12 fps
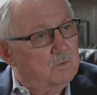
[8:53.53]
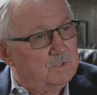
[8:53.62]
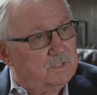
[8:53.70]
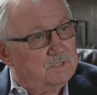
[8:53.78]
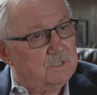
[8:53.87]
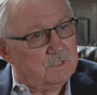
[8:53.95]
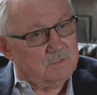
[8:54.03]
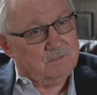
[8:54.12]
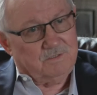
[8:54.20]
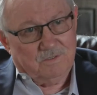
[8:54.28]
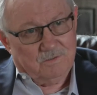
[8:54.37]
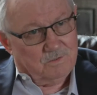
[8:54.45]
which is just
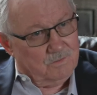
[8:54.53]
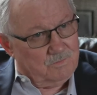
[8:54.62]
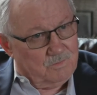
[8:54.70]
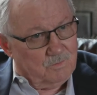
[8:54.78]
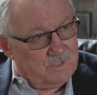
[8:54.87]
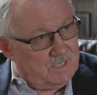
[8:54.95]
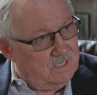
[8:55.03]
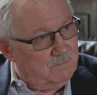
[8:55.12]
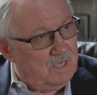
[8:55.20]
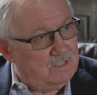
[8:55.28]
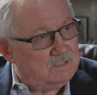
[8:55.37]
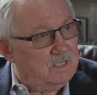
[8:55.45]
only 10
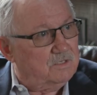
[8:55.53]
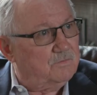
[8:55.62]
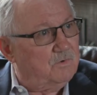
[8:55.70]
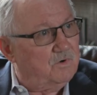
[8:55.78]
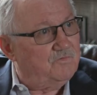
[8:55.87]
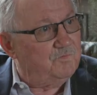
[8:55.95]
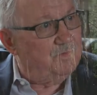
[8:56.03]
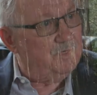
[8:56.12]
miles down the road from